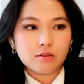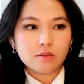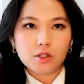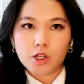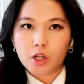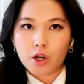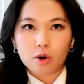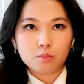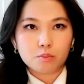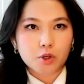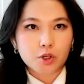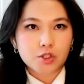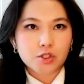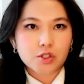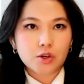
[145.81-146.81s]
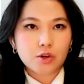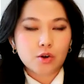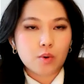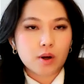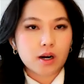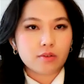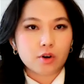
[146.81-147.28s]
you know,
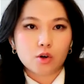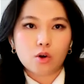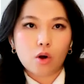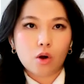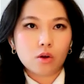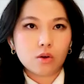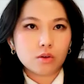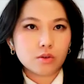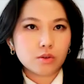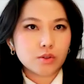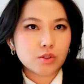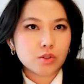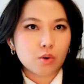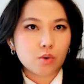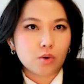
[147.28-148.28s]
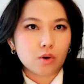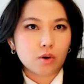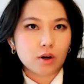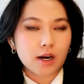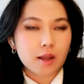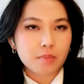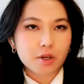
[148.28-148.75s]
pursue whatever goals
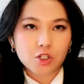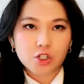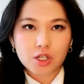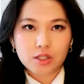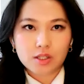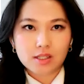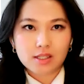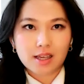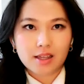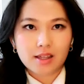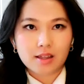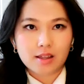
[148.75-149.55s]
or ambitions